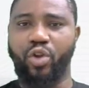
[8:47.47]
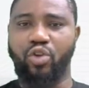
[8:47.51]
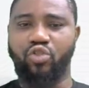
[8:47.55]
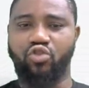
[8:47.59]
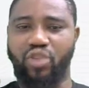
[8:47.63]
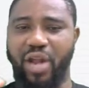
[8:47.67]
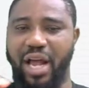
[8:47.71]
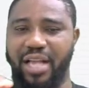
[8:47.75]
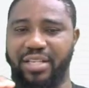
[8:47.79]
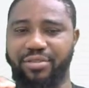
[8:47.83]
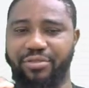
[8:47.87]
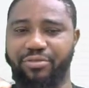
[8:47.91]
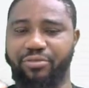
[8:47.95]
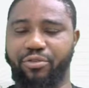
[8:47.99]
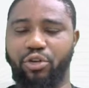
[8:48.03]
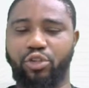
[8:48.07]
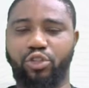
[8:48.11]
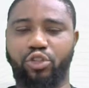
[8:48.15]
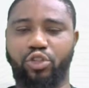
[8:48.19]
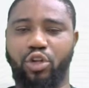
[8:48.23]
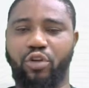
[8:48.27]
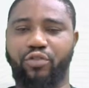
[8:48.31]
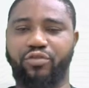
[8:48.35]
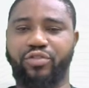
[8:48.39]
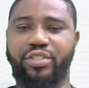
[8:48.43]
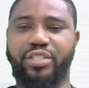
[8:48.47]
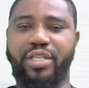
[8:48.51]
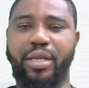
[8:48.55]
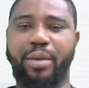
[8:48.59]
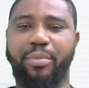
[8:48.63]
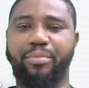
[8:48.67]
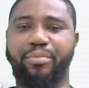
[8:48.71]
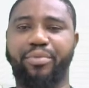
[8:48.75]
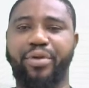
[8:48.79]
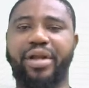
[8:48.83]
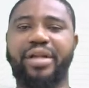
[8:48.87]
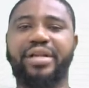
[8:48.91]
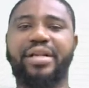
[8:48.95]
So that's the function of yeast. They
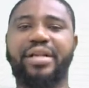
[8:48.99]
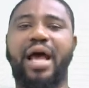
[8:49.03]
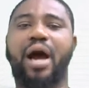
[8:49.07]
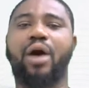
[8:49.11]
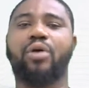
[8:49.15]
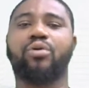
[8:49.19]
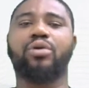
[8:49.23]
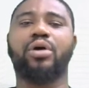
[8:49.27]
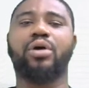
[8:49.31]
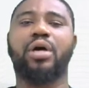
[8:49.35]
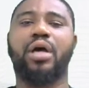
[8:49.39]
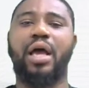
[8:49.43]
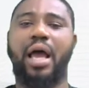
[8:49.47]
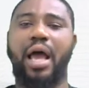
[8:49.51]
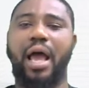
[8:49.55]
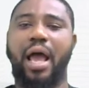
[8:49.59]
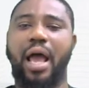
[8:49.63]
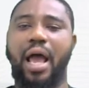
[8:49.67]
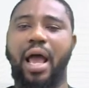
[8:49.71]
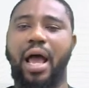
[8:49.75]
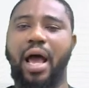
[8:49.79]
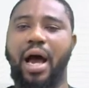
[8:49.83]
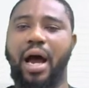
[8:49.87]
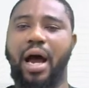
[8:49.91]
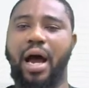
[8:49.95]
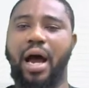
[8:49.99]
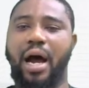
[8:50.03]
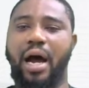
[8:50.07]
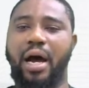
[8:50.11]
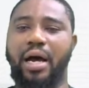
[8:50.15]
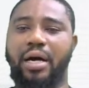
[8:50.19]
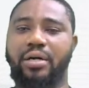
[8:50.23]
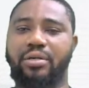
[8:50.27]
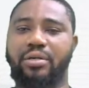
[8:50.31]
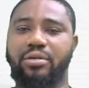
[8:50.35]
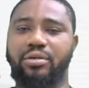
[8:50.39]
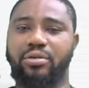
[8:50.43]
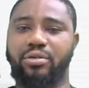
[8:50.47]
break down
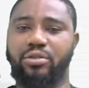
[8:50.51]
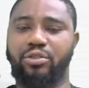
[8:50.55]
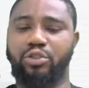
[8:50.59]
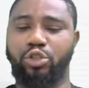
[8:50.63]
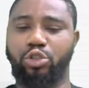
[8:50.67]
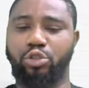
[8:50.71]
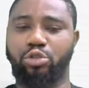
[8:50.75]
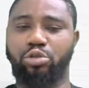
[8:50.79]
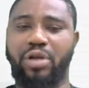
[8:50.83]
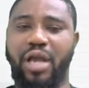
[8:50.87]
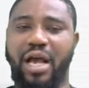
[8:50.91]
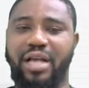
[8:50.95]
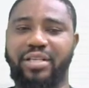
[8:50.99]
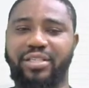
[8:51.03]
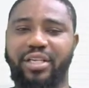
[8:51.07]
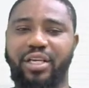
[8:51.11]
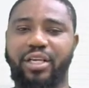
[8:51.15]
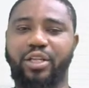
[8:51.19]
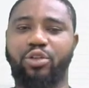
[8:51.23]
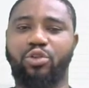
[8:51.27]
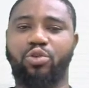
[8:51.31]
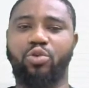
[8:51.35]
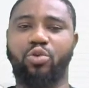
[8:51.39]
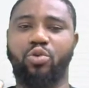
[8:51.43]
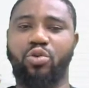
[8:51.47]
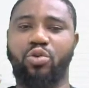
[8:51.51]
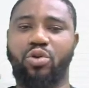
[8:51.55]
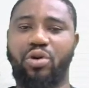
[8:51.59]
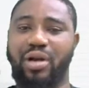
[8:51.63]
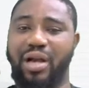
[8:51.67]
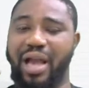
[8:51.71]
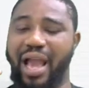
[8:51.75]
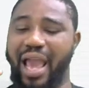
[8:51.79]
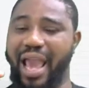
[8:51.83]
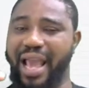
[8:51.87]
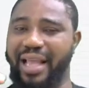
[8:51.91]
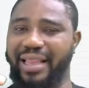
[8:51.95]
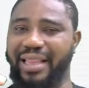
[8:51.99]
sugars into
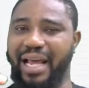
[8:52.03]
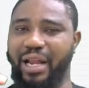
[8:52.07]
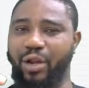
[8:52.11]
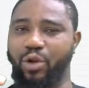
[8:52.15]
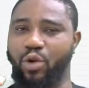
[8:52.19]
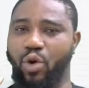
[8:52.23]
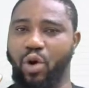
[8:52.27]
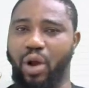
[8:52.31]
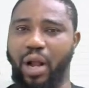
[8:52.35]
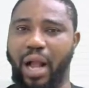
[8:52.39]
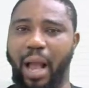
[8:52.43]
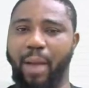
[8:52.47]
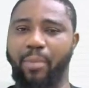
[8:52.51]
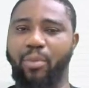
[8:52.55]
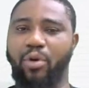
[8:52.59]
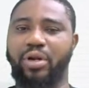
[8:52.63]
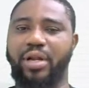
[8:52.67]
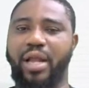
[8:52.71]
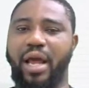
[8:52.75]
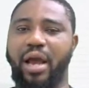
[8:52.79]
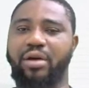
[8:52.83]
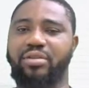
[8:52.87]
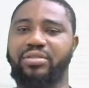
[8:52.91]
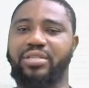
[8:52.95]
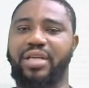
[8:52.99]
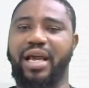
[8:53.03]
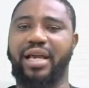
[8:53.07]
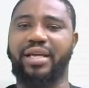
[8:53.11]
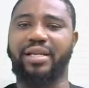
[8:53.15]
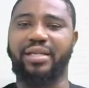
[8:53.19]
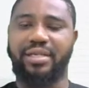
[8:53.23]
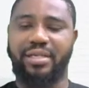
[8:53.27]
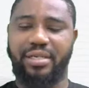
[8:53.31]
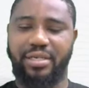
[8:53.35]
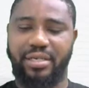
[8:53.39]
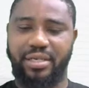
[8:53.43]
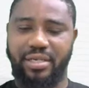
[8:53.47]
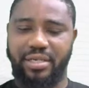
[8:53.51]
ethanol, carbon
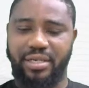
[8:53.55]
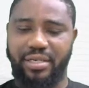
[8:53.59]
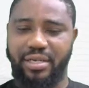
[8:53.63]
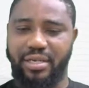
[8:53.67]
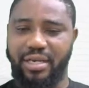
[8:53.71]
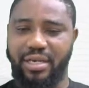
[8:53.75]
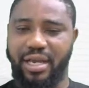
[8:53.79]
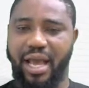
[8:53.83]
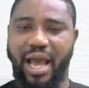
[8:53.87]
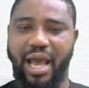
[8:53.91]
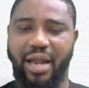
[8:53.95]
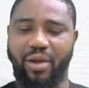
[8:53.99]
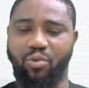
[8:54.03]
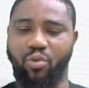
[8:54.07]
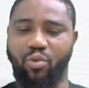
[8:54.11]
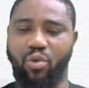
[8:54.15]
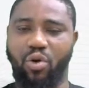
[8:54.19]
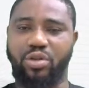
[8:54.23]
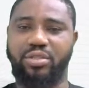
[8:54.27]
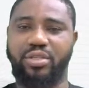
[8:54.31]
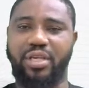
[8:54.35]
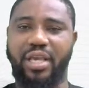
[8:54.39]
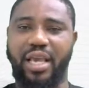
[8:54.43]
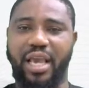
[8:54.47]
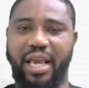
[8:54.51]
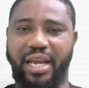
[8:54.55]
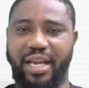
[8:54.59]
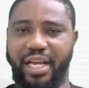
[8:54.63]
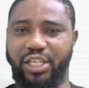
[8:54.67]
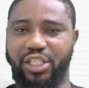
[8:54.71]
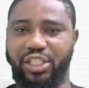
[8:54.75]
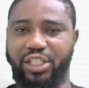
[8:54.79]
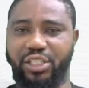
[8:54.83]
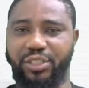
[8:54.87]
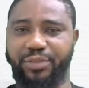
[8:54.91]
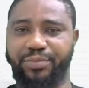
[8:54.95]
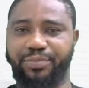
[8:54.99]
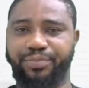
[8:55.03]
dioxide, and what?
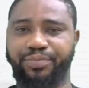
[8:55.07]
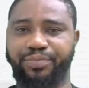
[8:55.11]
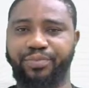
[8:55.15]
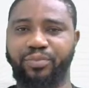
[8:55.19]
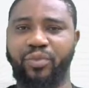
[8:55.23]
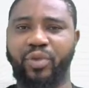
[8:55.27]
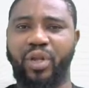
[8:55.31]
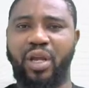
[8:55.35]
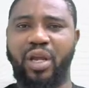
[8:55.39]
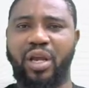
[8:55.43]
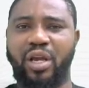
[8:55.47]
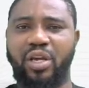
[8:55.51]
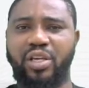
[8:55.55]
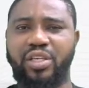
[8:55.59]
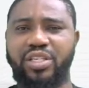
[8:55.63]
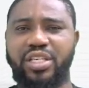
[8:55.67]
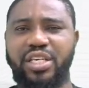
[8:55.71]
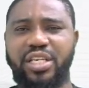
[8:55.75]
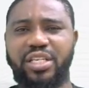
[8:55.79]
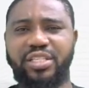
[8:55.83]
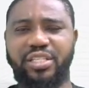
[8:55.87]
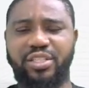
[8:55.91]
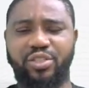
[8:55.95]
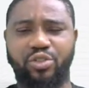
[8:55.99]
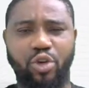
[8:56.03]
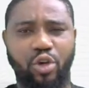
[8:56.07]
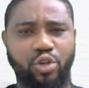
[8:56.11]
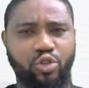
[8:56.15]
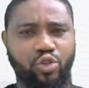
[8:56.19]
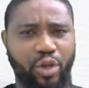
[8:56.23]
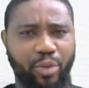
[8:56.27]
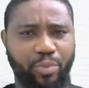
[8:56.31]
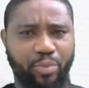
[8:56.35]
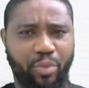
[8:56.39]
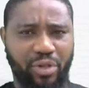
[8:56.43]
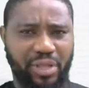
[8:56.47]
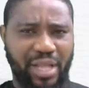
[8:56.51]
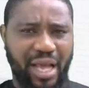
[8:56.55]
Energy. Yeast is also
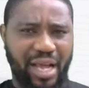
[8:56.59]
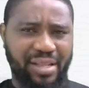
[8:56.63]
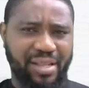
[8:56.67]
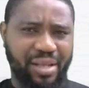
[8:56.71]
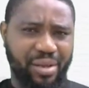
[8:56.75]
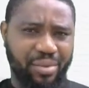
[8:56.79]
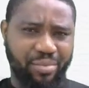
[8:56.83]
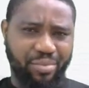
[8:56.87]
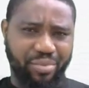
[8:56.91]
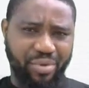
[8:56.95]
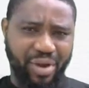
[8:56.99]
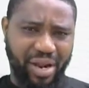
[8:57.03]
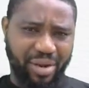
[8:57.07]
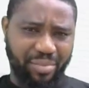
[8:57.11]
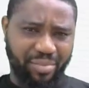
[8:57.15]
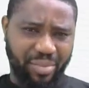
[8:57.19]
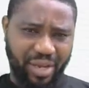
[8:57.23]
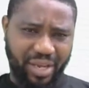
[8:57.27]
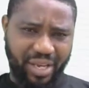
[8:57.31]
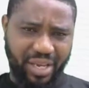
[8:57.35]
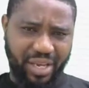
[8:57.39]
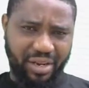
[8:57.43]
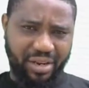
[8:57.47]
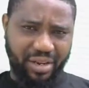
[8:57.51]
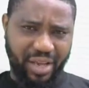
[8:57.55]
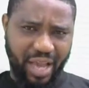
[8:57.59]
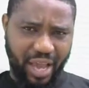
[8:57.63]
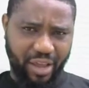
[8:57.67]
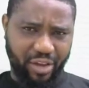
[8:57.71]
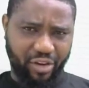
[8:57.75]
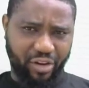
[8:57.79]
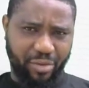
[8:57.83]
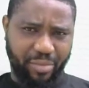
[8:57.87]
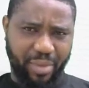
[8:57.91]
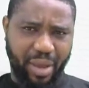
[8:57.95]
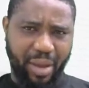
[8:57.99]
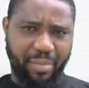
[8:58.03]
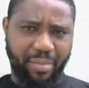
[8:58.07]
important in bread making. Can you
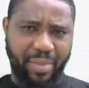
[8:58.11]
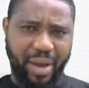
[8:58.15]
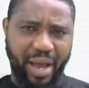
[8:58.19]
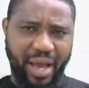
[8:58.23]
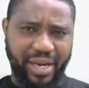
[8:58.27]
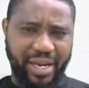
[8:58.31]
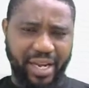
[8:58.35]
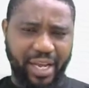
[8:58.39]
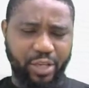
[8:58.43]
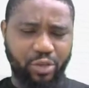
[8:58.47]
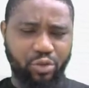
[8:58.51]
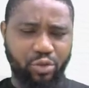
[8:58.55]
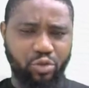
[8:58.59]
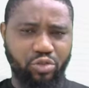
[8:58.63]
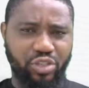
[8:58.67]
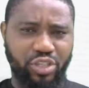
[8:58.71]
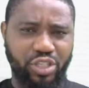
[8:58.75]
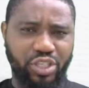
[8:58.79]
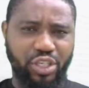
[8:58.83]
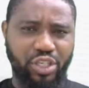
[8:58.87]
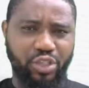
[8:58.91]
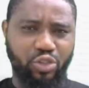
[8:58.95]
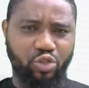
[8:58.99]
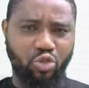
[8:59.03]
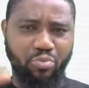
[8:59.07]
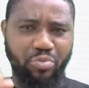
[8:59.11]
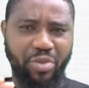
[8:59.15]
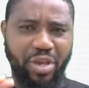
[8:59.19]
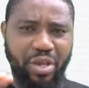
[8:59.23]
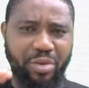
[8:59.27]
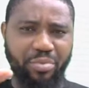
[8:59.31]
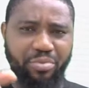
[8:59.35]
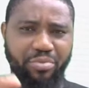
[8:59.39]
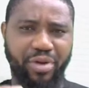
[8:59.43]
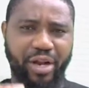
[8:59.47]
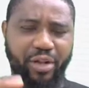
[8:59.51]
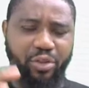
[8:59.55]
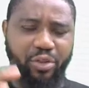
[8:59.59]
remember? They use yeast to
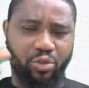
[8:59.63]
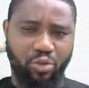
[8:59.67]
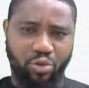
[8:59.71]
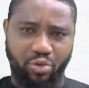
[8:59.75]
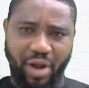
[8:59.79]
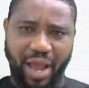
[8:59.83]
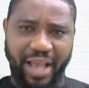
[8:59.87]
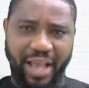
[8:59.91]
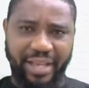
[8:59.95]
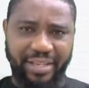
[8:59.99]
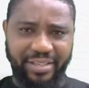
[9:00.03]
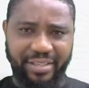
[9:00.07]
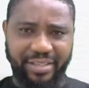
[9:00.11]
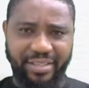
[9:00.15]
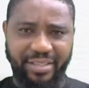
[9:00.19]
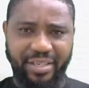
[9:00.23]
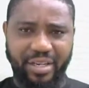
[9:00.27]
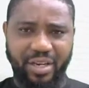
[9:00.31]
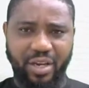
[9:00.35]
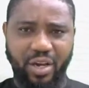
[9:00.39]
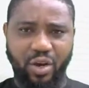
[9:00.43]
make bread to rice.